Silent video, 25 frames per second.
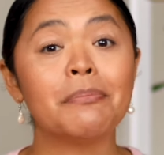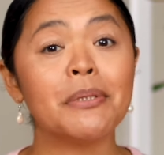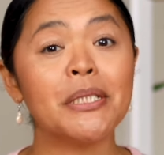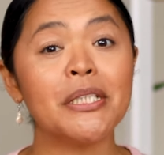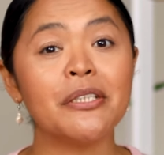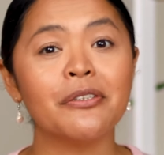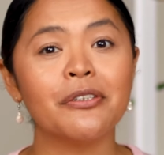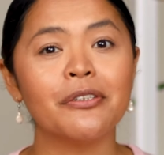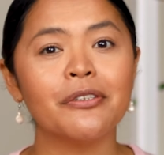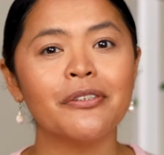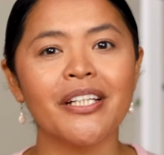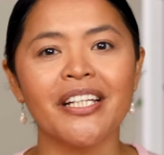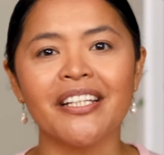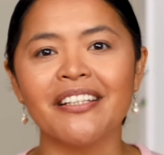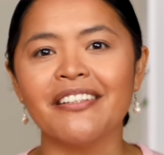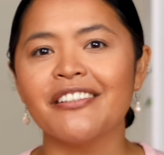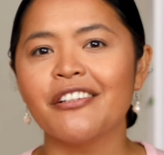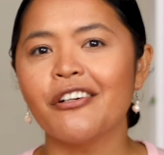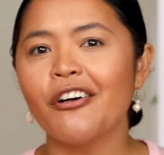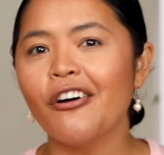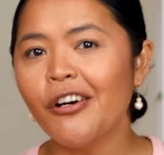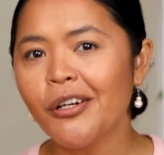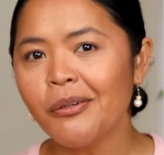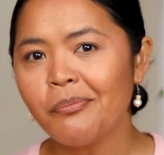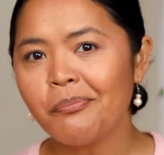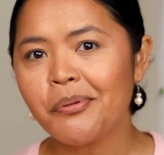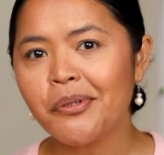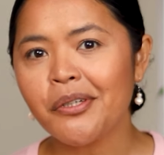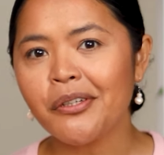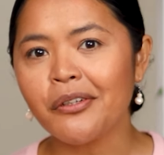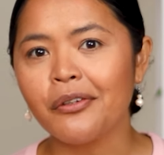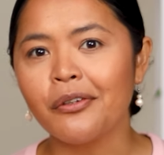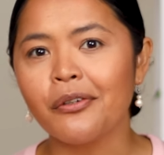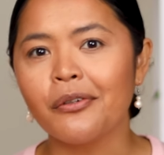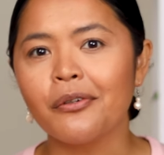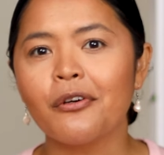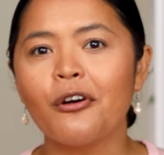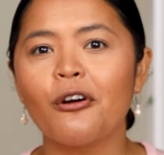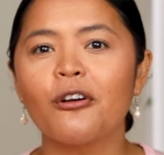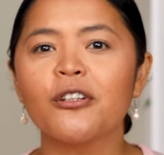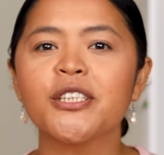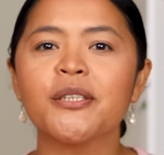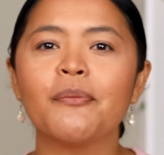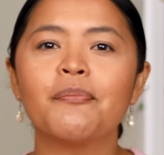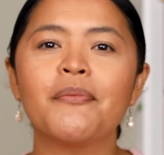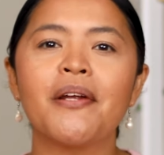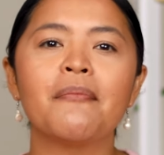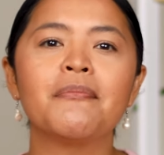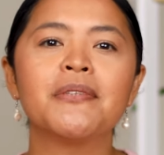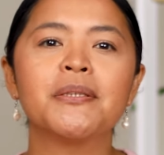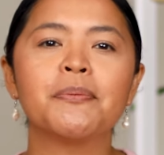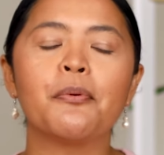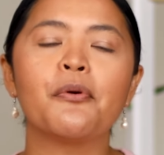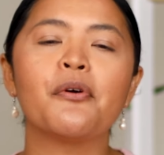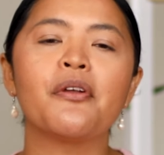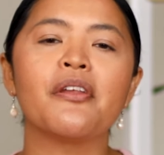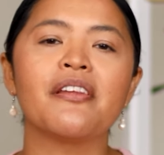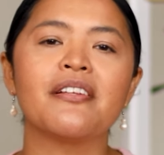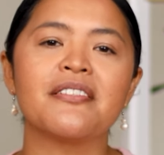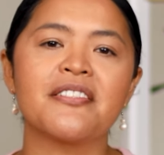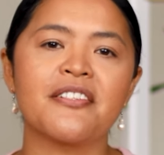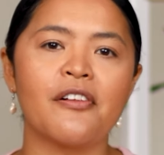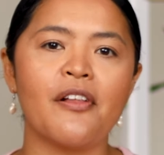Peel and unpeel are sometimes put in this